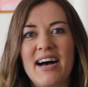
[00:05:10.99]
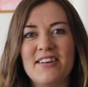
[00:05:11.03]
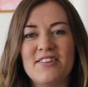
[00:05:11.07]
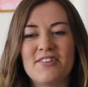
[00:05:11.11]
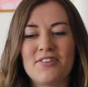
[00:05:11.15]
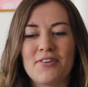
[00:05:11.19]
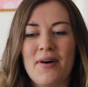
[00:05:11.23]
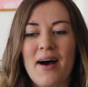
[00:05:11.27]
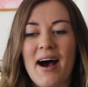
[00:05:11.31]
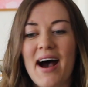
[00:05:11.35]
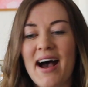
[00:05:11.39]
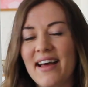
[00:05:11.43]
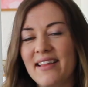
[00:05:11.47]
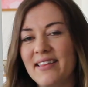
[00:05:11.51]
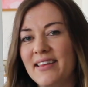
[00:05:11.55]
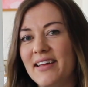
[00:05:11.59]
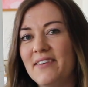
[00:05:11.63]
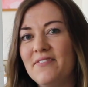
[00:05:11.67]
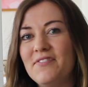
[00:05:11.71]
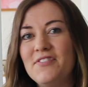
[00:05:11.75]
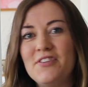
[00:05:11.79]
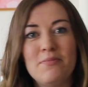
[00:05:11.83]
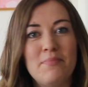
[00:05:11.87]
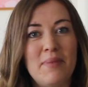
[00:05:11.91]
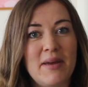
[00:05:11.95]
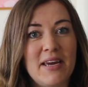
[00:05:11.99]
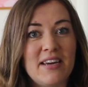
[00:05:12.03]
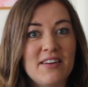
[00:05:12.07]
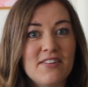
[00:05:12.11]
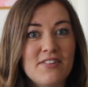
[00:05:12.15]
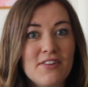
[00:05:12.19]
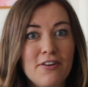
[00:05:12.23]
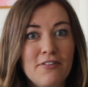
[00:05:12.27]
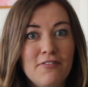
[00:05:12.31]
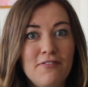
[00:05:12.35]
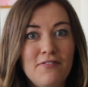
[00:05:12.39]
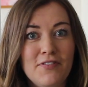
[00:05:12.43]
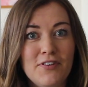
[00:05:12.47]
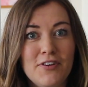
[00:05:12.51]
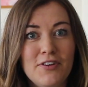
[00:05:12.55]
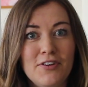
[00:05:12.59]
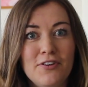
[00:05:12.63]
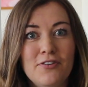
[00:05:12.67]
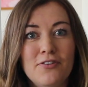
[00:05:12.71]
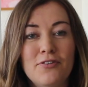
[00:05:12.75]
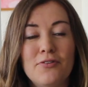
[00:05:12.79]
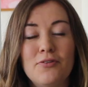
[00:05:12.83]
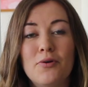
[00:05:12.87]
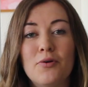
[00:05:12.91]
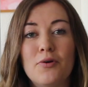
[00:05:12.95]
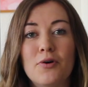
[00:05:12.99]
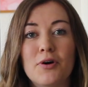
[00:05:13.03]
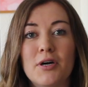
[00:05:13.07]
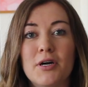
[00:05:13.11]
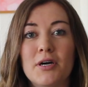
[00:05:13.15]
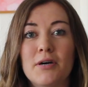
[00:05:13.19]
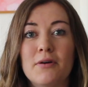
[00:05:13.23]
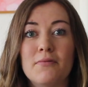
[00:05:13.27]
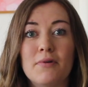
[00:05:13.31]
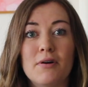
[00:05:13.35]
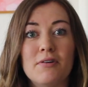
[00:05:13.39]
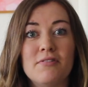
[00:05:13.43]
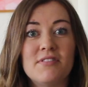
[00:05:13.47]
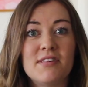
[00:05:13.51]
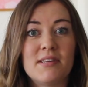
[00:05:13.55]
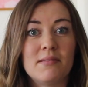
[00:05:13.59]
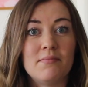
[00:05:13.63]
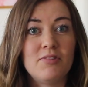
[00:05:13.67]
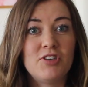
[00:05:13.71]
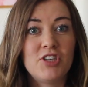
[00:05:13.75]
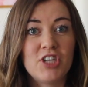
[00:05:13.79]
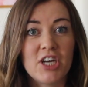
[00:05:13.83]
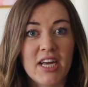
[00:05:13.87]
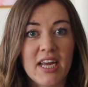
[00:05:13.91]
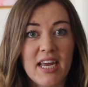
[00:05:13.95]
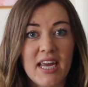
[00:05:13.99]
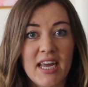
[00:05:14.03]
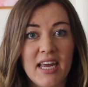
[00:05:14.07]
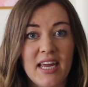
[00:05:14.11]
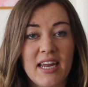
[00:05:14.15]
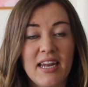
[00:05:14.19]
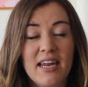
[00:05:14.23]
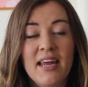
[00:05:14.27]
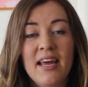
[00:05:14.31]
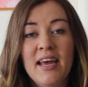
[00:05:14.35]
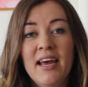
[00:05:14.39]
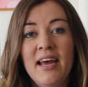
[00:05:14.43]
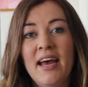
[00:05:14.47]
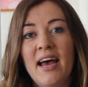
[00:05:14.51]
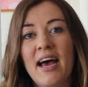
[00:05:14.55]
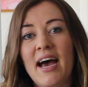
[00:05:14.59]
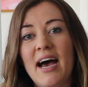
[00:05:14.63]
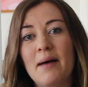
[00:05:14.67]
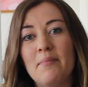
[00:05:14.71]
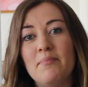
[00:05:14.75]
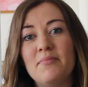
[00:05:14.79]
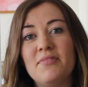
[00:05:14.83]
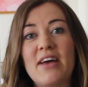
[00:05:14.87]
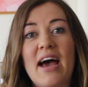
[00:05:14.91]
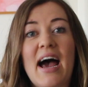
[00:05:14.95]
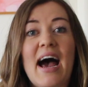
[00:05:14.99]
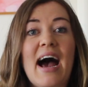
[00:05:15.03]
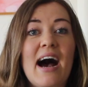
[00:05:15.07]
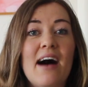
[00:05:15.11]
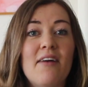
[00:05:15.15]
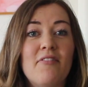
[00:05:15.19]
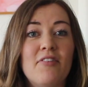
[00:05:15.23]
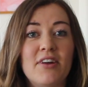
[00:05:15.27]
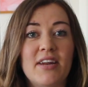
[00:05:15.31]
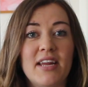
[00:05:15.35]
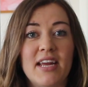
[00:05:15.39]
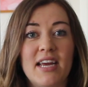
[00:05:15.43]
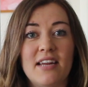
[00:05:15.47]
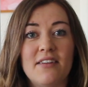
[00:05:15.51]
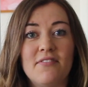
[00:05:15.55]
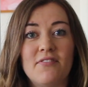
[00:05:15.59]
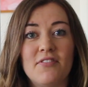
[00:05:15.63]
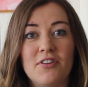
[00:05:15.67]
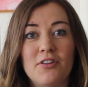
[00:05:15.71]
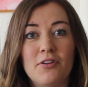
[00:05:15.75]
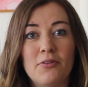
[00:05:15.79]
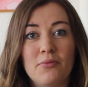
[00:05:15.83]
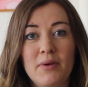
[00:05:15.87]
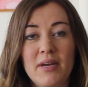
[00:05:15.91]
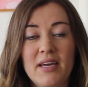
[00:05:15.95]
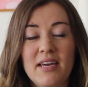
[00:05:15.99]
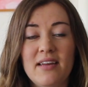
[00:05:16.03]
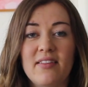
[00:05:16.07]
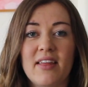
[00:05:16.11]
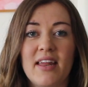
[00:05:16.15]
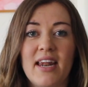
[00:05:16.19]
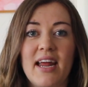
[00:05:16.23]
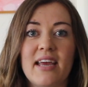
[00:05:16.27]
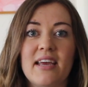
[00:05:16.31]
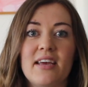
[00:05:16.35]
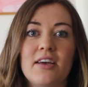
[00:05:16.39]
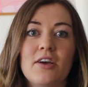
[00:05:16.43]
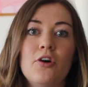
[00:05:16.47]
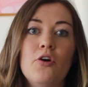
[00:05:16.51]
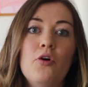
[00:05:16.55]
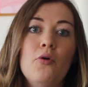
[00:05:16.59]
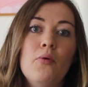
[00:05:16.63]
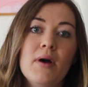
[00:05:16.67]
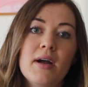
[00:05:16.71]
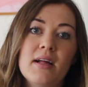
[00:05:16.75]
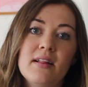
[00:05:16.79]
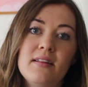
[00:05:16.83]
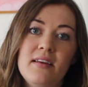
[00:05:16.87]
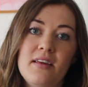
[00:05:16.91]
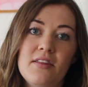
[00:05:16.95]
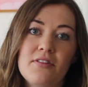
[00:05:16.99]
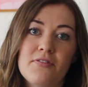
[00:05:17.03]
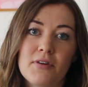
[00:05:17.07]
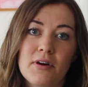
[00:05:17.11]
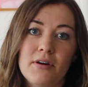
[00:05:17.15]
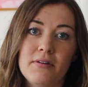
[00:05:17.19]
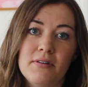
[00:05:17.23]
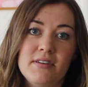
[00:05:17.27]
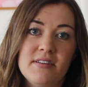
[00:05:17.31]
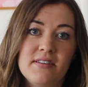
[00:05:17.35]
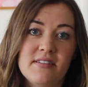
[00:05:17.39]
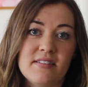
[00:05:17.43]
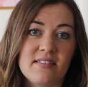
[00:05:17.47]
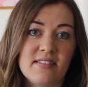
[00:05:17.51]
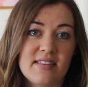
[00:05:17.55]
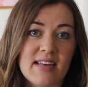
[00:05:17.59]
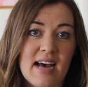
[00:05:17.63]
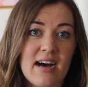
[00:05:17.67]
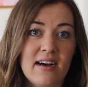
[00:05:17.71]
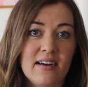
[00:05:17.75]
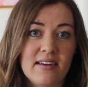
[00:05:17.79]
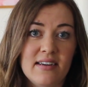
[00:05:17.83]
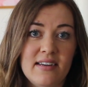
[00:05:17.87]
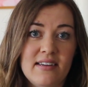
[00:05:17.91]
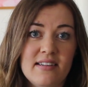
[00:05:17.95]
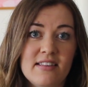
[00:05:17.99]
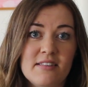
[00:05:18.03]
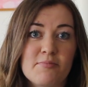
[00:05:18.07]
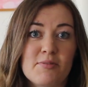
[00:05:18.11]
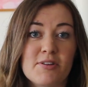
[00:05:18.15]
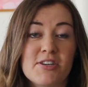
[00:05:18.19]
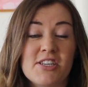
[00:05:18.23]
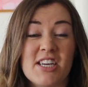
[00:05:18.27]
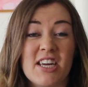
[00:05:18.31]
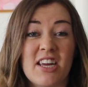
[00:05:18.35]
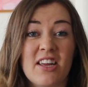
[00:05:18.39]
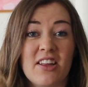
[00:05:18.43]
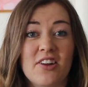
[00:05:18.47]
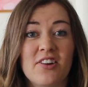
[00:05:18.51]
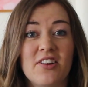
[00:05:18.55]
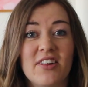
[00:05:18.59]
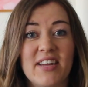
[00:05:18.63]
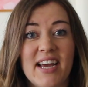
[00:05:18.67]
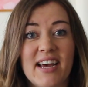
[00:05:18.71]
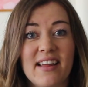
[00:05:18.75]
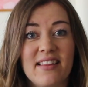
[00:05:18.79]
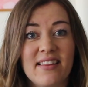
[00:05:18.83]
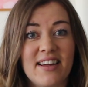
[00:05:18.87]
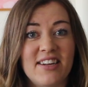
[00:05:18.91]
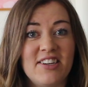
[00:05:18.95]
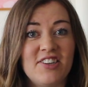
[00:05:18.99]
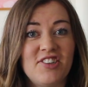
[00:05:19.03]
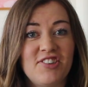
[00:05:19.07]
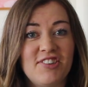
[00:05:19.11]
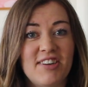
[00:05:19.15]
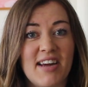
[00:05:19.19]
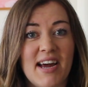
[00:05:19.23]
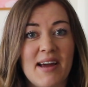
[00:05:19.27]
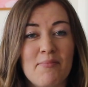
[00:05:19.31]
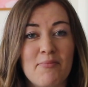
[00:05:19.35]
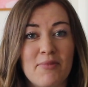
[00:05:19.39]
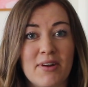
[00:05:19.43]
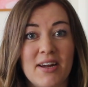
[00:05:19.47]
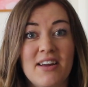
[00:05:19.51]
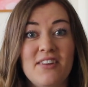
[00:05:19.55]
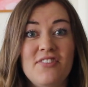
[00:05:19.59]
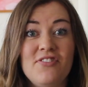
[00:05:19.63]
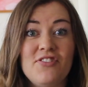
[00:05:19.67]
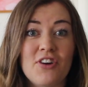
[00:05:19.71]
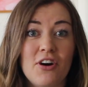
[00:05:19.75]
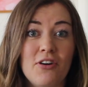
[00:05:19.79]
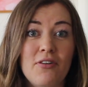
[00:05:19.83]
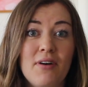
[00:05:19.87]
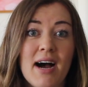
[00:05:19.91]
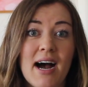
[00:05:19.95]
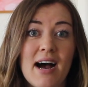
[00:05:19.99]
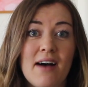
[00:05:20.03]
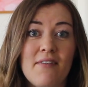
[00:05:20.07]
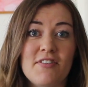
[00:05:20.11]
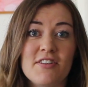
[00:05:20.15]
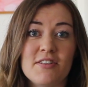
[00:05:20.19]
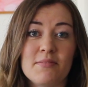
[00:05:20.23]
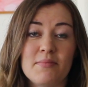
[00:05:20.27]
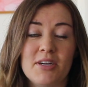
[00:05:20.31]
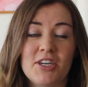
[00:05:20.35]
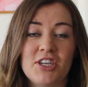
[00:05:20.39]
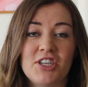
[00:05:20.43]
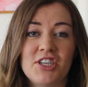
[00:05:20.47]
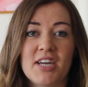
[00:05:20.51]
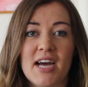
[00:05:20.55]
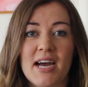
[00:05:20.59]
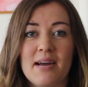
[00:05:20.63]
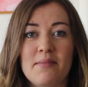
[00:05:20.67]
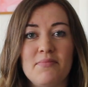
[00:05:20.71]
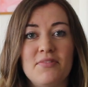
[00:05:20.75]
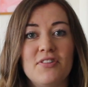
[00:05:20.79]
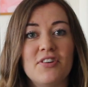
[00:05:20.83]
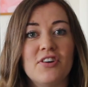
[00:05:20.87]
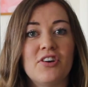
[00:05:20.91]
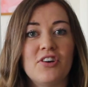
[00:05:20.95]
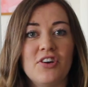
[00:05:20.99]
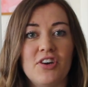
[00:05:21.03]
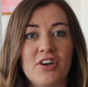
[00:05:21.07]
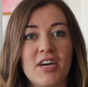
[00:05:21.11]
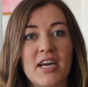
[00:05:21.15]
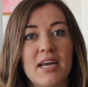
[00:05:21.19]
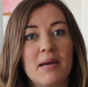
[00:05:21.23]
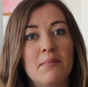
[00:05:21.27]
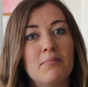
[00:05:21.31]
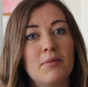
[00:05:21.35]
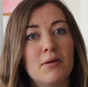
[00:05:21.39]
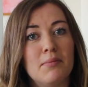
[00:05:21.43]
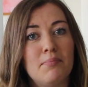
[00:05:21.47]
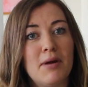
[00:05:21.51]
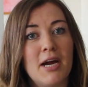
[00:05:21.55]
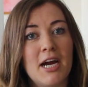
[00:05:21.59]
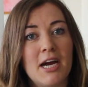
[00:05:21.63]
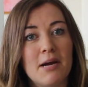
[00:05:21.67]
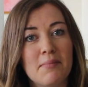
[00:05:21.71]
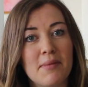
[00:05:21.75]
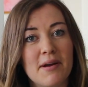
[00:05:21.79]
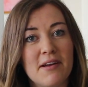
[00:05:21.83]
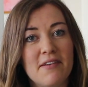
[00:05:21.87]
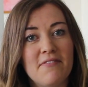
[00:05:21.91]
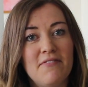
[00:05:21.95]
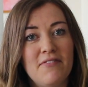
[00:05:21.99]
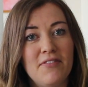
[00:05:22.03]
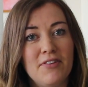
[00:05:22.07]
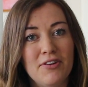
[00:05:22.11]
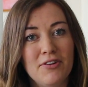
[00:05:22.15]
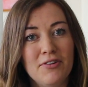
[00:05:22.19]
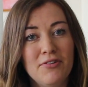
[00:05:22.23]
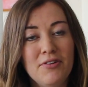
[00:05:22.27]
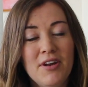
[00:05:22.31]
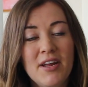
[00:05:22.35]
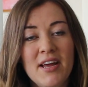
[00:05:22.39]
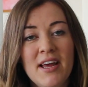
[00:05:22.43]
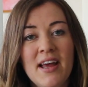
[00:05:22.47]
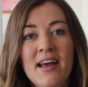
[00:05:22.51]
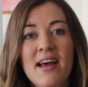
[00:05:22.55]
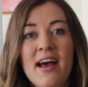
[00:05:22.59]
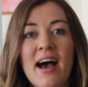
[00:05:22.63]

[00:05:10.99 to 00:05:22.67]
So I love to bake tofu or roast some chicken to have on hand for the week that I can quickly throw into salads, particularly at lunchtime when I don't have as much time to cook and prepare my food.